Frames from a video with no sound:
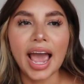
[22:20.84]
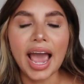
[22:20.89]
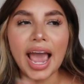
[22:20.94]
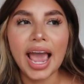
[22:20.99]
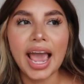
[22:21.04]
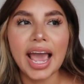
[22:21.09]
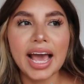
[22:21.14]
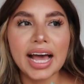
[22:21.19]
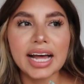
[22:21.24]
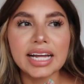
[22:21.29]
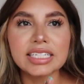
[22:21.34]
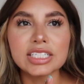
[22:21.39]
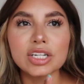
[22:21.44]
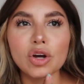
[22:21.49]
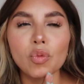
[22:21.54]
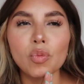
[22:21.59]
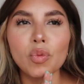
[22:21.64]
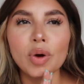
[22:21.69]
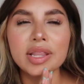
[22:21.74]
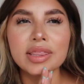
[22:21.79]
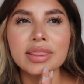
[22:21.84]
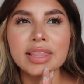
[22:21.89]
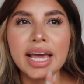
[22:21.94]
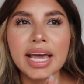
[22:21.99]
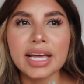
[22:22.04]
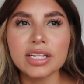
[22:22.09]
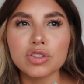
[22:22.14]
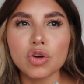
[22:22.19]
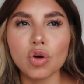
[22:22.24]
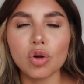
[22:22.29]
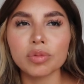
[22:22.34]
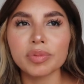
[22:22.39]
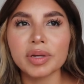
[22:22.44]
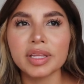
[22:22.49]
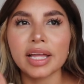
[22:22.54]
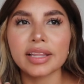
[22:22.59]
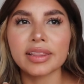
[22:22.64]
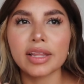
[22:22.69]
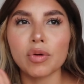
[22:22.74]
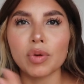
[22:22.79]
And when they told me
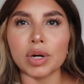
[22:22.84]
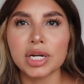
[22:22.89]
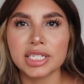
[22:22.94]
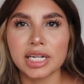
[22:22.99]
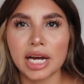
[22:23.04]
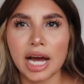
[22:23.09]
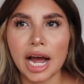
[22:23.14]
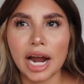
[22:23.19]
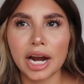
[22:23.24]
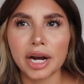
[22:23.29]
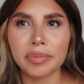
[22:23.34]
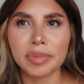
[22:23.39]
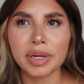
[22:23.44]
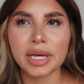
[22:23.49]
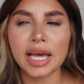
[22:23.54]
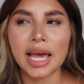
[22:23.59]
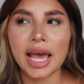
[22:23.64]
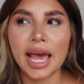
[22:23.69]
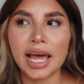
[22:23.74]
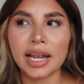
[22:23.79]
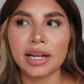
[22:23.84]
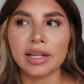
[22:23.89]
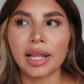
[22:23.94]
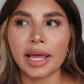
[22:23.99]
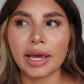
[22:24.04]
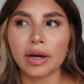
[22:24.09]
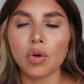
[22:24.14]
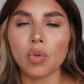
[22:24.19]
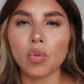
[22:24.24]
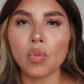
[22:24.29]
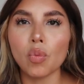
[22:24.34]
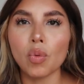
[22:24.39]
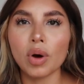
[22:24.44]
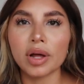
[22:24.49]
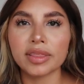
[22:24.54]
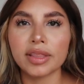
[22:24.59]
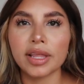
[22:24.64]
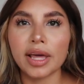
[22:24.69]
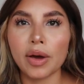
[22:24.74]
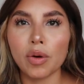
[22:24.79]
that they wanted to hire me and like
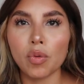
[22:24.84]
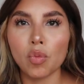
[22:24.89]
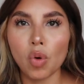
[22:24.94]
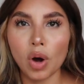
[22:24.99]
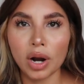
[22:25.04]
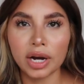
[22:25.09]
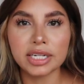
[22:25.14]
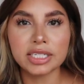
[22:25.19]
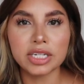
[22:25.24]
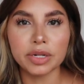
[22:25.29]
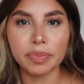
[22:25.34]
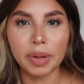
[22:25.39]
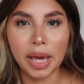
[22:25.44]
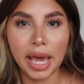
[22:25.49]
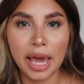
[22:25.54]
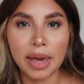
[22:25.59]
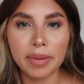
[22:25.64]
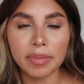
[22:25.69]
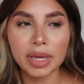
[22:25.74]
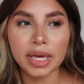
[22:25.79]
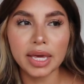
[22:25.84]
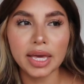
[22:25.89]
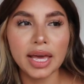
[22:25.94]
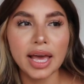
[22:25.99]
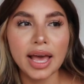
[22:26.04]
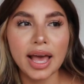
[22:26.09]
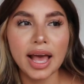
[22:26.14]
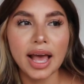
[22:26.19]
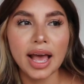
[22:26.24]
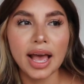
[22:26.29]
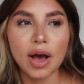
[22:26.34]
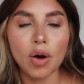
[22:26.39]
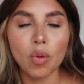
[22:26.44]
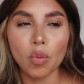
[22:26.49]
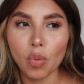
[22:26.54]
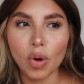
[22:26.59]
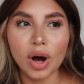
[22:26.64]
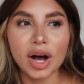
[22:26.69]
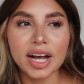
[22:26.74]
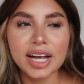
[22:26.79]
what they wanted to pay me
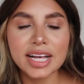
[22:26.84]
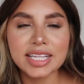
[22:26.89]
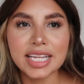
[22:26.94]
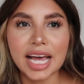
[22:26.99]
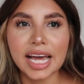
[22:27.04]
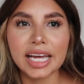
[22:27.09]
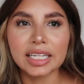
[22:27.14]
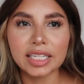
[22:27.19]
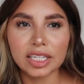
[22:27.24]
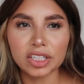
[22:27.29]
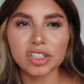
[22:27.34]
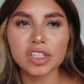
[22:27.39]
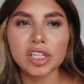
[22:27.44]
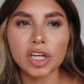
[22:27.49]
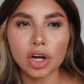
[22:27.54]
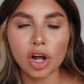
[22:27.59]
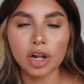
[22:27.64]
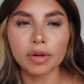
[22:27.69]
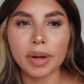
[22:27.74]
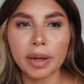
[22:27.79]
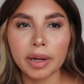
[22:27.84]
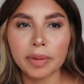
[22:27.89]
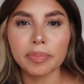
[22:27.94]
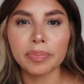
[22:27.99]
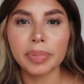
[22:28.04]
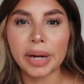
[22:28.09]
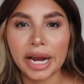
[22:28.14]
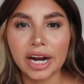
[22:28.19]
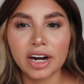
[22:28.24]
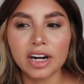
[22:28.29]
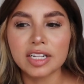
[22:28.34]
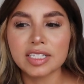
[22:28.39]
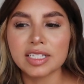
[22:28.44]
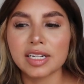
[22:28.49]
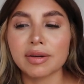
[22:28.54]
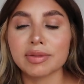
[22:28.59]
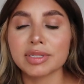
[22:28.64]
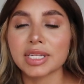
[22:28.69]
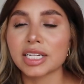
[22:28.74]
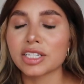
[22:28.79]
was, I literally called my parents
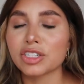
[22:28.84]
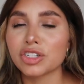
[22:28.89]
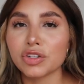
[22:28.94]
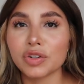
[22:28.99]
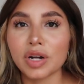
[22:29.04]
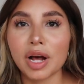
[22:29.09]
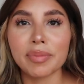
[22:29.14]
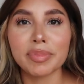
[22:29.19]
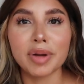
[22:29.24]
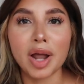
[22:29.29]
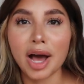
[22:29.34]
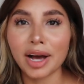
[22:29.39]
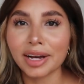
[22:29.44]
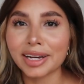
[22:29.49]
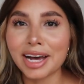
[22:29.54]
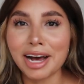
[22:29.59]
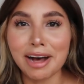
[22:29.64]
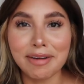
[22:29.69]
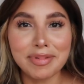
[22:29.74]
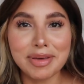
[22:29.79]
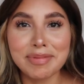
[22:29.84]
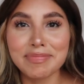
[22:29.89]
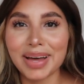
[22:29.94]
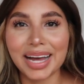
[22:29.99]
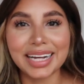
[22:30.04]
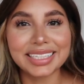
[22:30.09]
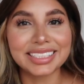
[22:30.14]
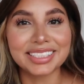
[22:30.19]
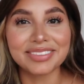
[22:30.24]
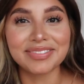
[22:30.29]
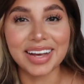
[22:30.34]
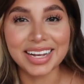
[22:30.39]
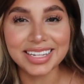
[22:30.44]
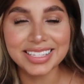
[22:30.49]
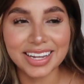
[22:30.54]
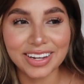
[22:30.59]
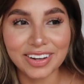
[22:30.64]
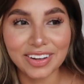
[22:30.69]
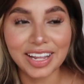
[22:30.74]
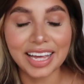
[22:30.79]
and I was like, dude, I'm not coming back to
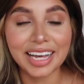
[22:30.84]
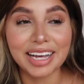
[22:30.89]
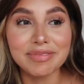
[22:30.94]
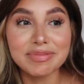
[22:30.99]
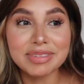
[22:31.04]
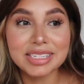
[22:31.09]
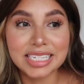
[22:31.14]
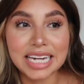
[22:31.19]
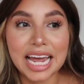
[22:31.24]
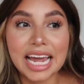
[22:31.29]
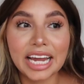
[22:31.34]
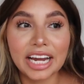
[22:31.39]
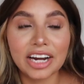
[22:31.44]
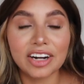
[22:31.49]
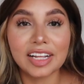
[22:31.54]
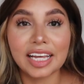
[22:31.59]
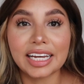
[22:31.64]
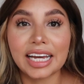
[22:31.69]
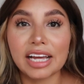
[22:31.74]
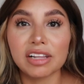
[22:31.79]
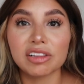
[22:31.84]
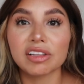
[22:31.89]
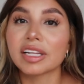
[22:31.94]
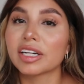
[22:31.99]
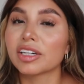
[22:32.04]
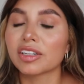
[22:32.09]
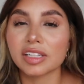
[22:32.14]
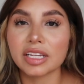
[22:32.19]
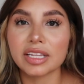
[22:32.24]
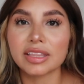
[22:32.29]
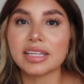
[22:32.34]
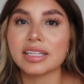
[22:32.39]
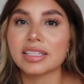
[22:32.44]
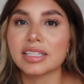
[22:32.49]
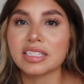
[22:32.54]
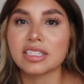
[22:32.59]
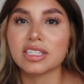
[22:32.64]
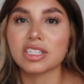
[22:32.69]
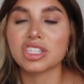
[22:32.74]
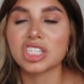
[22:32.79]
Mexico. Like I'm staying here. Like I literally think
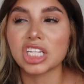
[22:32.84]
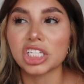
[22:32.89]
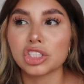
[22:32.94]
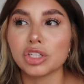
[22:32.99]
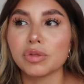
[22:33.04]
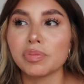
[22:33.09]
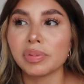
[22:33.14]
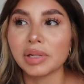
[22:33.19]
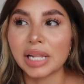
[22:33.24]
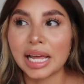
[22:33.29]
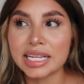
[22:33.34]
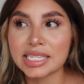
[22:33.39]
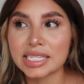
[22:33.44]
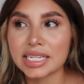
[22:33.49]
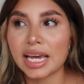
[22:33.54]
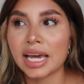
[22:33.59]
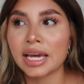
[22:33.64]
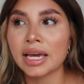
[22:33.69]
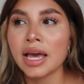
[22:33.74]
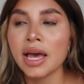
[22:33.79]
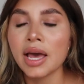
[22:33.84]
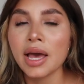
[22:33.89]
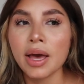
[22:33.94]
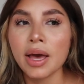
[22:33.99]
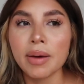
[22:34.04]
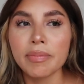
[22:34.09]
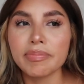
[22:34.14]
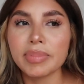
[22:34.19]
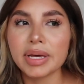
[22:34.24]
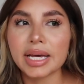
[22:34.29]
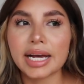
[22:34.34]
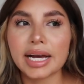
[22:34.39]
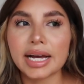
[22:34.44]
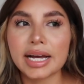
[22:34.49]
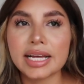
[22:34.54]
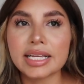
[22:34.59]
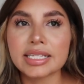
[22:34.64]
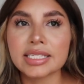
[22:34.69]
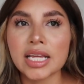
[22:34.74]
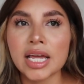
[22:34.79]
this is such a blessing
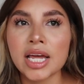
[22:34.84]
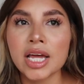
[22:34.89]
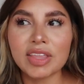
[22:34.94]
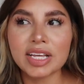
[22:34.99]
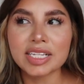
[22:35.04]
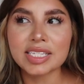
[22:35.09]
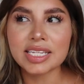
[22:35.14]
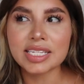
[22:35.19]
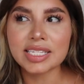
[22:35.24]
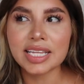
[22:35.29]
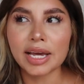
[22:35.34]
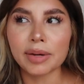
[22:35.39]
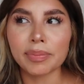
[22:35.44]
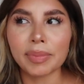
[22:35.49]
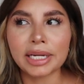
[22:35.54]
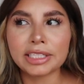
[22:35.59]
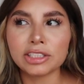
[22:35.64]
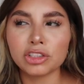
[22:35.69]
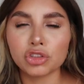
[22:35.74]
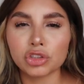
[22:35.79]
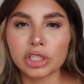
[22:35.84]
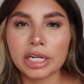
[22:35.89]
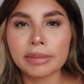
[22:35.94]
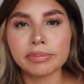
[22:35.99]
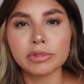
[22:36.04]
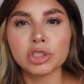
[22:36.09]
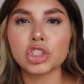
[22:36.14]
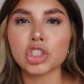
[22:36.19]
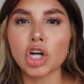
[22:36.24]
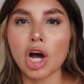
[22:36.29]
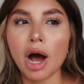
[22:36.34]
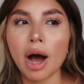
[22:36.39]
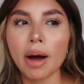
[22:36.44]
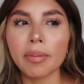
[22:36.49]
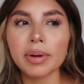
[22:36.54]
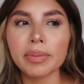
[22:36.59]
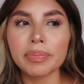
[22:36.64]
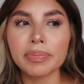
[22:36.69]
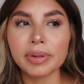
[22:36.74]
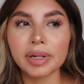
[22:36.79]
because this is like my dream
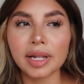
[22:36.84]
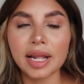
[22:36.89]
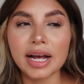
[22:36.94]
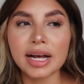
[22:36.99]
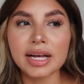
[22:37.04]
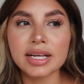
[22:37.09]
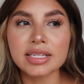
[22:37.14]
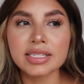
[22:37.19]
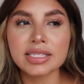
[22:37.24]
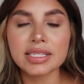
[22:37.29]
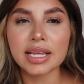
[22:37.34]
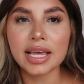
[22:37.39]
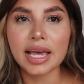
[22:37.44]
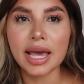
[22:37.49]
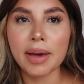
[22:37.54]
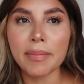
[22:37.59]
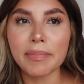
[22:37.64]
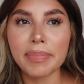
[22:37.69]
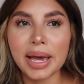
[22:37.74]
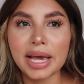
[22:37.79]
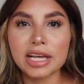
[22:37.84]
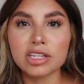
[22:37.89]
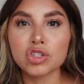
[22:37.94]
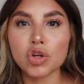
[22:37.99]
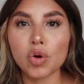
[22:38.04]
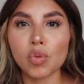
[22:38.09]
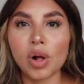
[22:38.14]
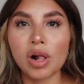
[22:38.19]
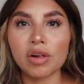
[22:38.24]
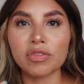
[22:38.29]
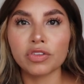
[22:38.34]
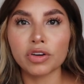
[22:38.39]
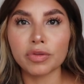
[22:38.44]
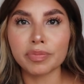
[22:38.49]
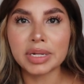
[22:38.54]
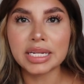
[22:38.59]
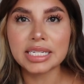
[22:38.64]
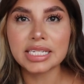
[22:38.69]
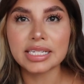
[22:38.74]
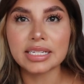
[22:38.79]
job, plus it pays so well for
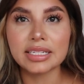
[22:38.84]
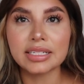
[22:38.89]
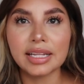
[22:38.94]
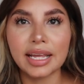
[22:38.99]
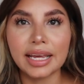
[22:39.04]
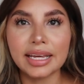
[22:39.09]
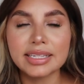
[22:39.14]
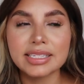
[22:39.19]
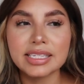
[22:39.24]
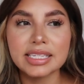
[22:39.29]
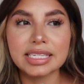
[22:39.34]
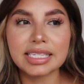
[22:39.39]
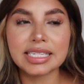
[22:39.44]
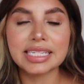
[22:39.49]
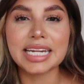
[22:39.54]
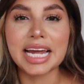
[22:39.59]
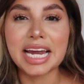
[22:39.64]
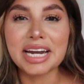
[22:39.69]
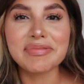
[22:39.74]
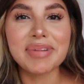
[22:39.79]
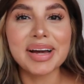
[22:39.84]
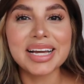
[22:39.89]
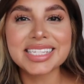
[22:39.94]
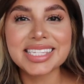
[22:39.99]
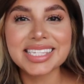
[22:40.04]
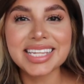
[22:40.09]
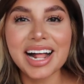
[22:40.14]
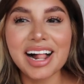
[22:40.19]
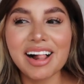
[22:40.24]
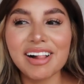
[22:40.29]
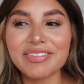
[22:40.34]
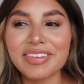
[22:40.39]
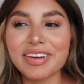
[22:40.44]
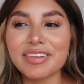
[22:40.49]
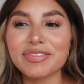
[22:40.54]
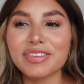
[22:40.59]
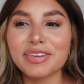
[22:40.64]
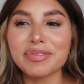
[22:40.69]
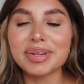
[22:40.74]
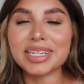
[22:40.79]
me to like sustain myself
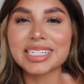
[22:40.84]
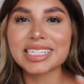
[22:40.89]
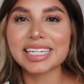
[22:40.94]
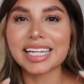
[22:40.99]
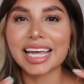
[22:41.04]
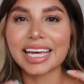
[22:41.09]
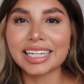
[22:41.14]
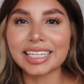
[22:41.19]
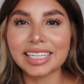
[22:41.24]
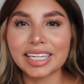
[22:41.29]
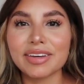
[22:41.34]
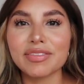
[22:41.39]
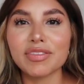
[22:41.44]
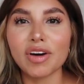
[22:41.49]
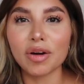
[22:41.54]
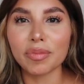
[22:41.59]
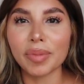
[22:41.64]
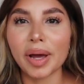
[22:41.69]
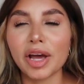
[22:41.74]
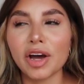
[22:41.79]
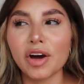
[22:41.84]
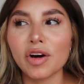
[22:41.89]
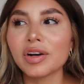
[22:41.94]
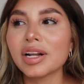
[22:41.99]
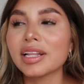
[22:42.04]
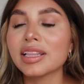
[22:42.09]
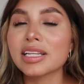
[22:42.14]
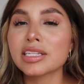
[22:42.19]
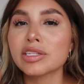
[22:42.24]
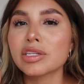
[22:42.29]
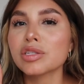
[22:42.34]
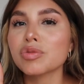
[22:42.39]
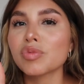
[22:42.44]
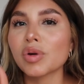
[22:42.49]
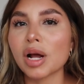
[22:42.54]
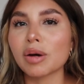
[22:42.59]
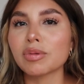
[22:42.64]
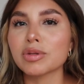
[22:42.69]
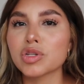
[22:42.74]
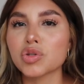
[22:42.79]
and for me to like live on my own. And this is
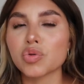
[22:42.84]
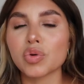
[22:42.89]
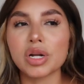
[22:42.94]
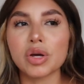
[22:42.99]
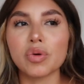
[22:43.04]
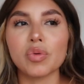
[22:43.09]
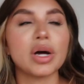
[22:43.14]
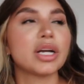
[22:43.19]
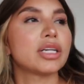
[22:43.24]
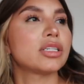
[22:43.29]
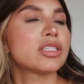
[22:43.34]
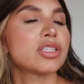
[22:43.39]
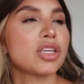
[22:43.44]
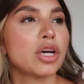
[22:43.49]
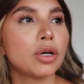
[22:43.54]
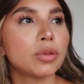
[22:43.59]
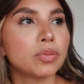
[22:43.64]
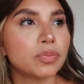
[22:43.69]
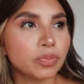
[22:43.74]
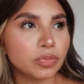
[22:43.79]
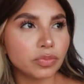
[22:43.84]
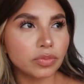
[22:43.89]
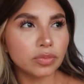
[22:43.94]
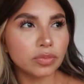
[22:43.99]
when I was 21. So